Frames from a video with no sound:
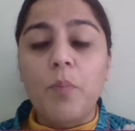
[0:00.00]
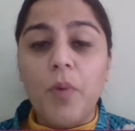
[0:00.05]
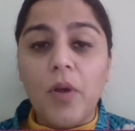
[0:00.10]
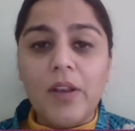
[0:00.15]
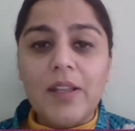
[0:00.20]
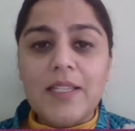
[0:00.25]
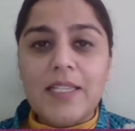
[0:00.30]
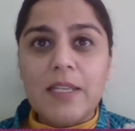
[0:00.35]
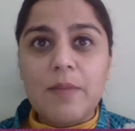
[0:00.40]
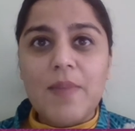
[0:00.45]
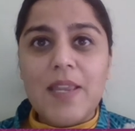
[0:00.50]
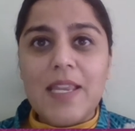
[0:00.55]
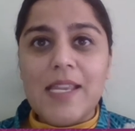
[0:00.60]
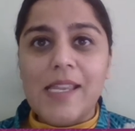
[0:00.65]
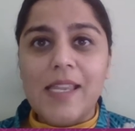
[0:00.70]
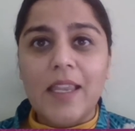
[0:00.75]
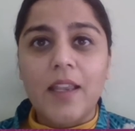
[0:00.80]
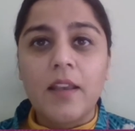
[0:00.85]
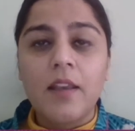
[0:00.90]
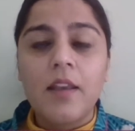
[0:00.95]

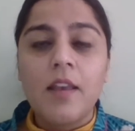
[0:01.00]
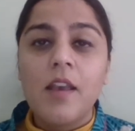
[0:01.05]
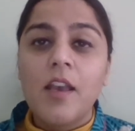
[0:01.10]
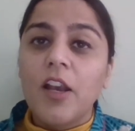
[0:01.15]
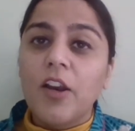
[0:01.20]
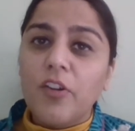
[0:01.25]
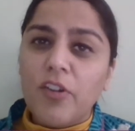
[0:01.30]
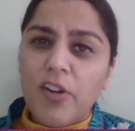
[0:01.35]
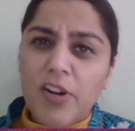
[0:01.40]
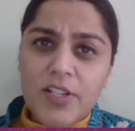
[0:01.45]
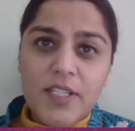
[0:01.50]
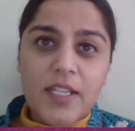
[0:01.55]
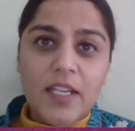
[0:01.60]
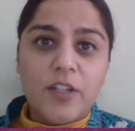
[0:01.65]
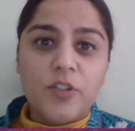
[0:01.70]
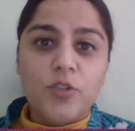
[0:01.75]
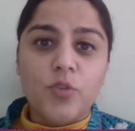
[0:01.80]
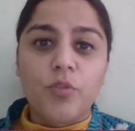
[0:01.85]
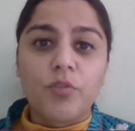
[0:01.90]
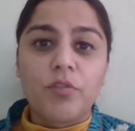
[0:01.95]
policymaking,
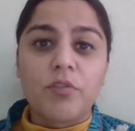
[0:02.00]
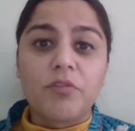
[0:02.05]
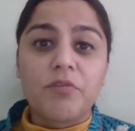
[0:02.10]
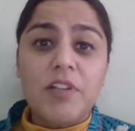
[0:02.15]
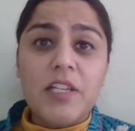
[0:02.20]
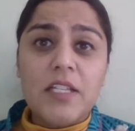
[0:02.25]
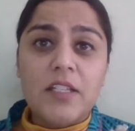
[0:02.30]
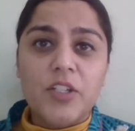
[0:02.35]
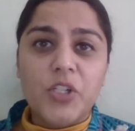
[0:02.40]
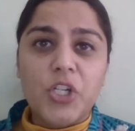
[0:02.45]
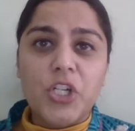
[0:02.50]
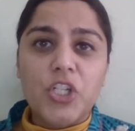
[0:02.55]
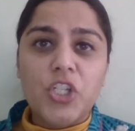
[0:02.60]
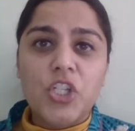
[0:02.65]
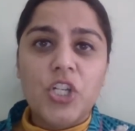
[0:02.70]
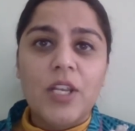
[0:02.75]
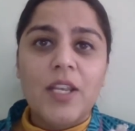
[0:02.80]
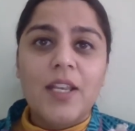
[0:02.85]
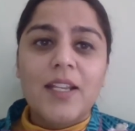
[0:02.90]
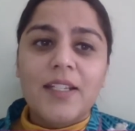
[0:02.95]
cross-sectoral research,